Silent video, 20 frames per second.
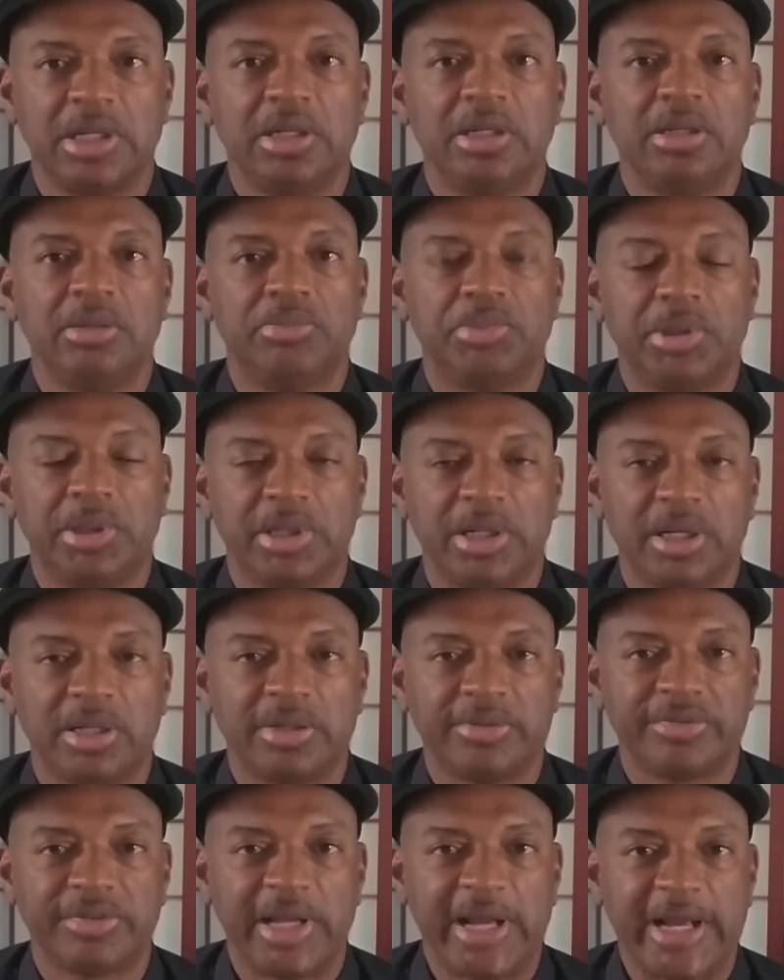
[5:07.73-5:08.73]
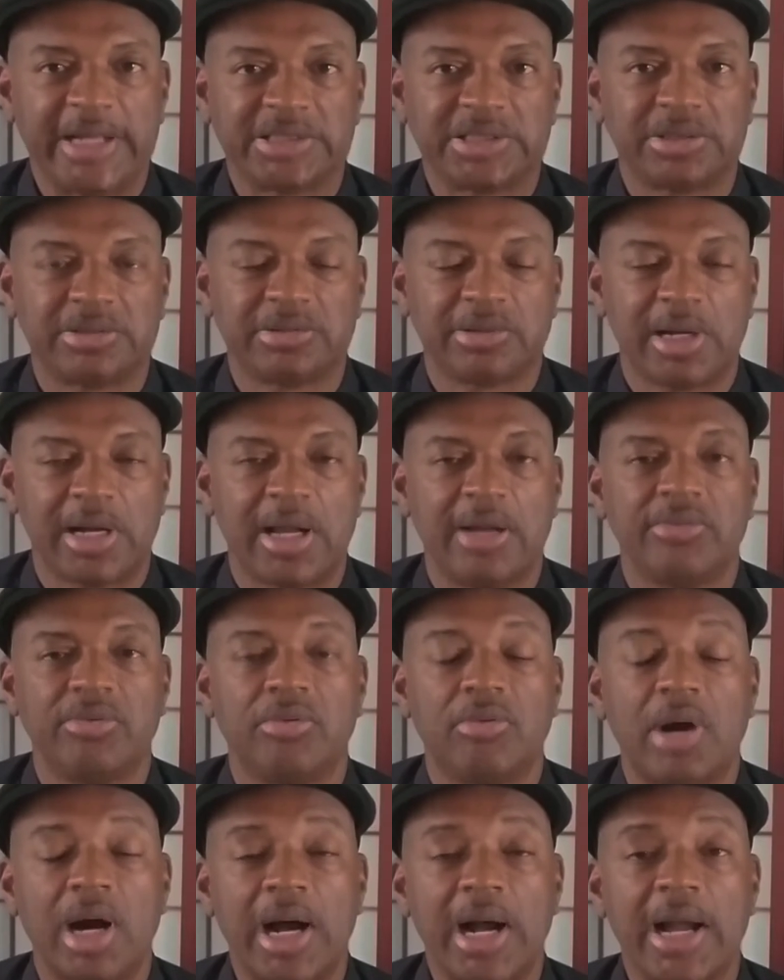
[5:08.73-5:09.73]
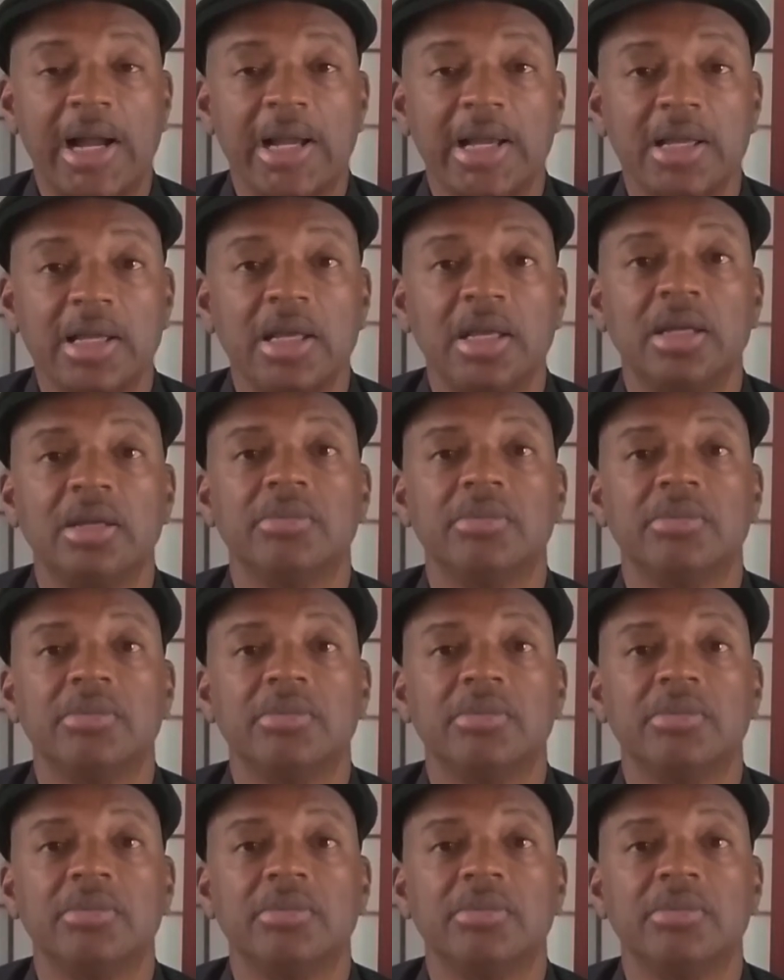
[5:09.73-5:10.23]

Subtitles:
You put it on the flash drive. Why?